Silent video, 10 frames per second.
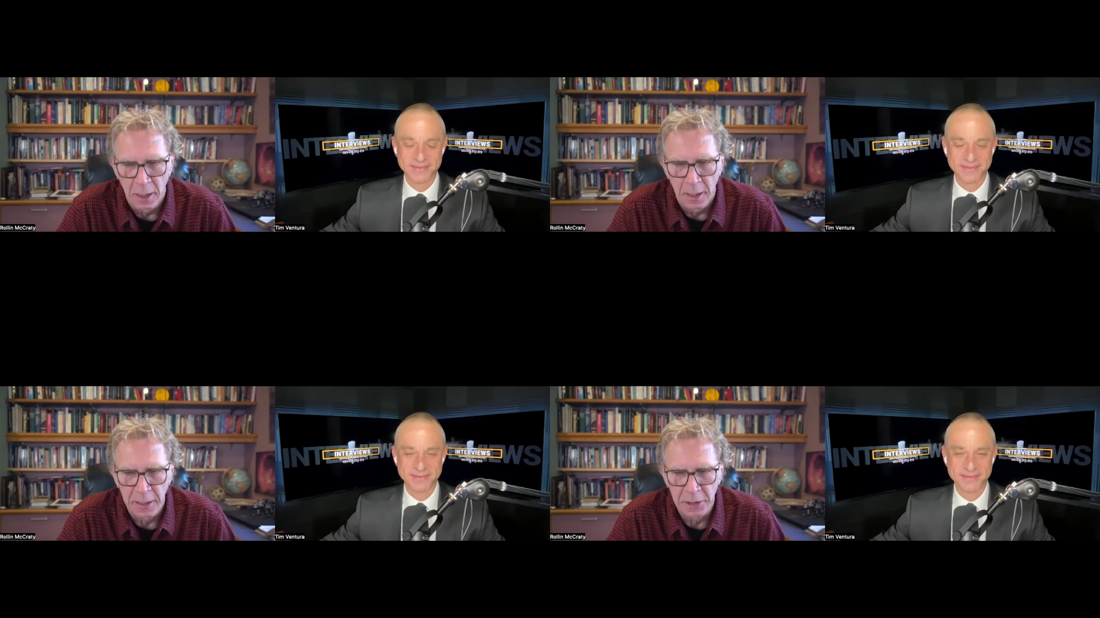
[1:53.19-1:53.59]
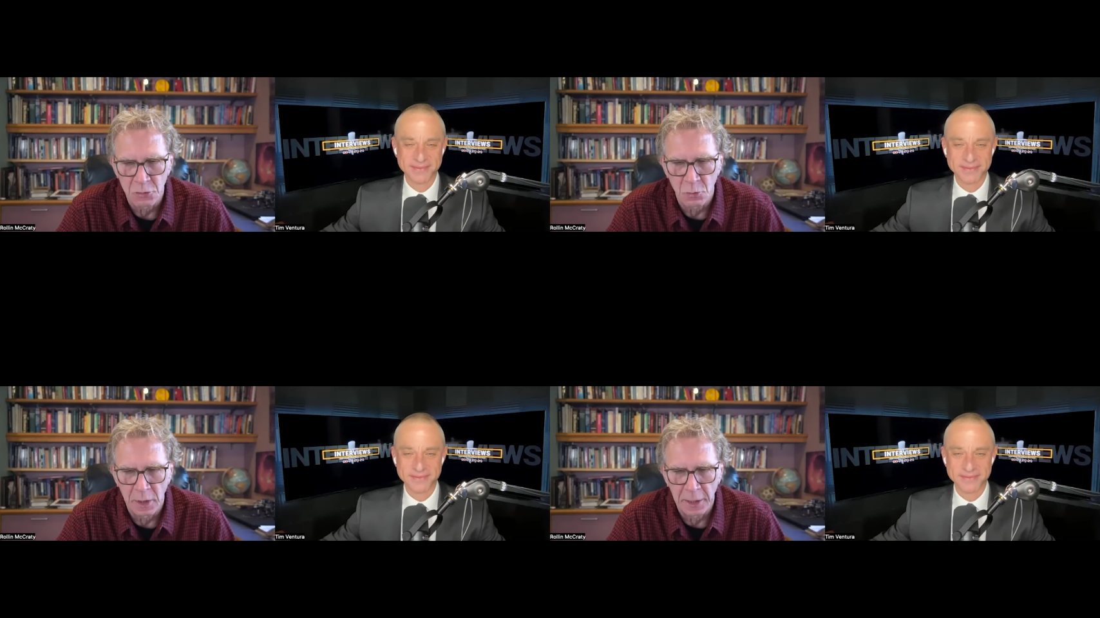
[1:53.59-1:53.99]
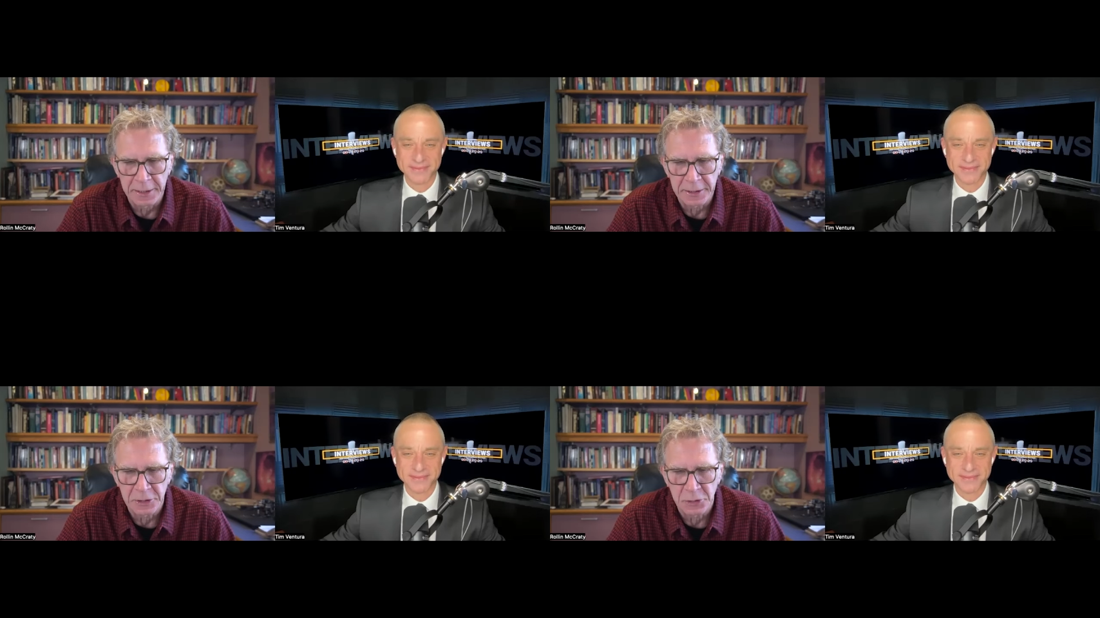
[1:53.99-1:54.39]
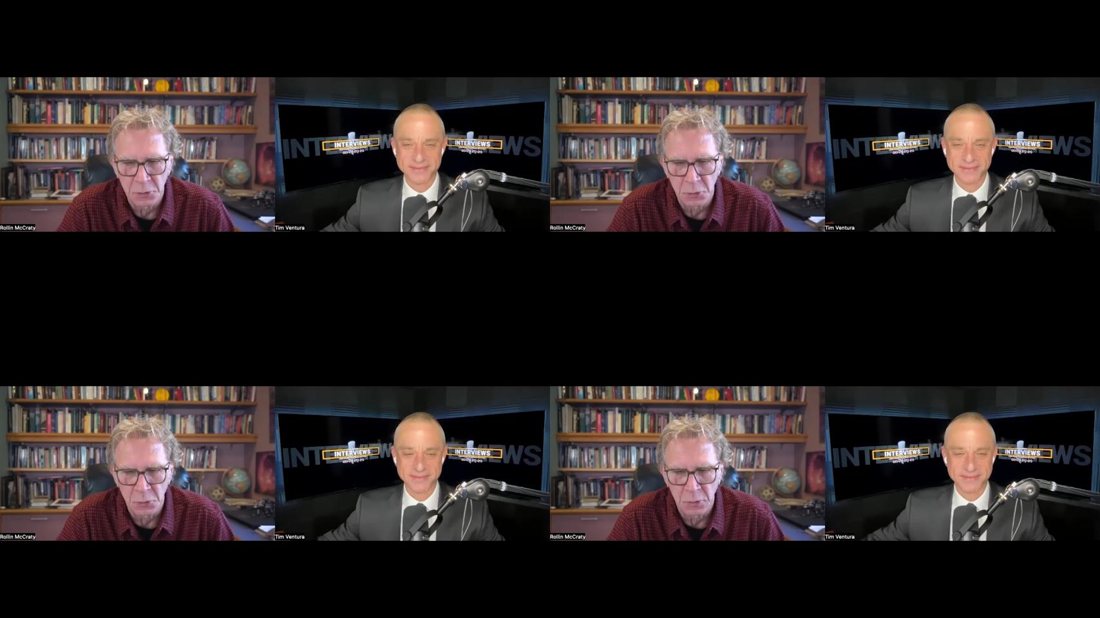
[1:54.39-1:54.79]
Speaker 1: is really
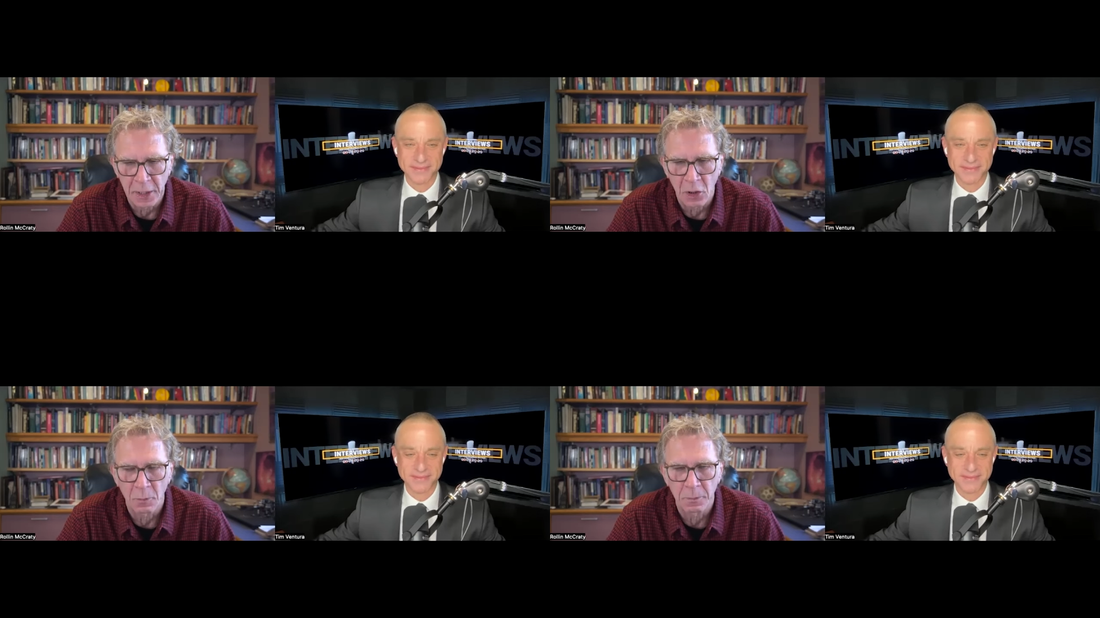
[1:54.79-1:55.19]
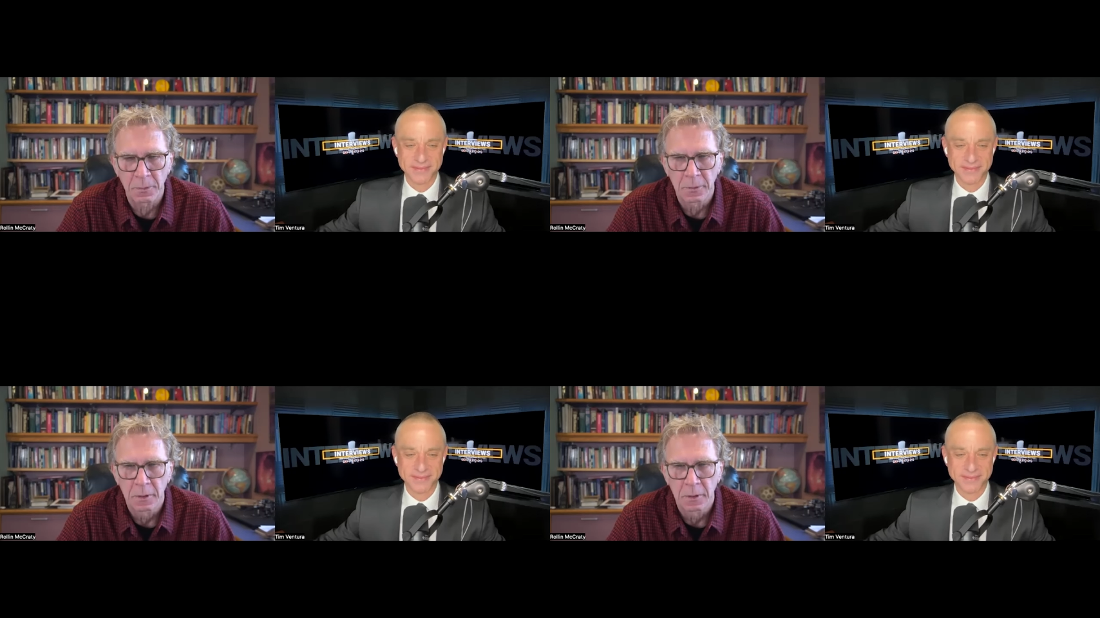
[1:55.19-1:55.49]
to help